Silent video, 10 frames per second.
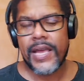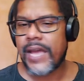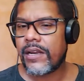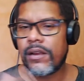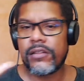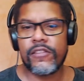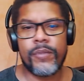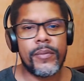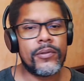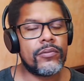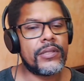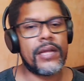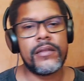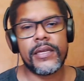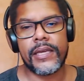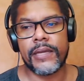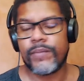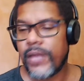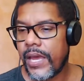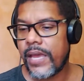And a lot of people don't tell the kid,
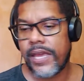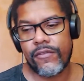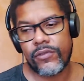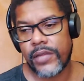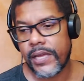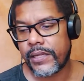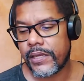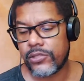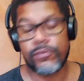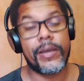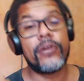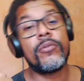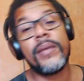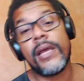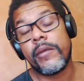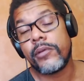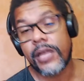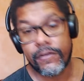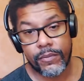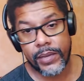hey, if you take this, you might not be able to
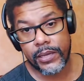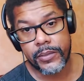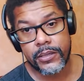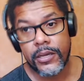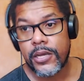have a baby.